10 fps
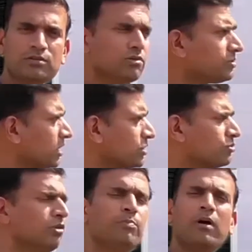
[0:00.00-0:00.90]
So 6
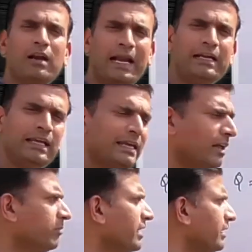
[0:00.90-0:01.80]
to the power 90
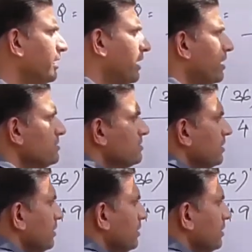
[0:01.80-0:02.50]
can be written as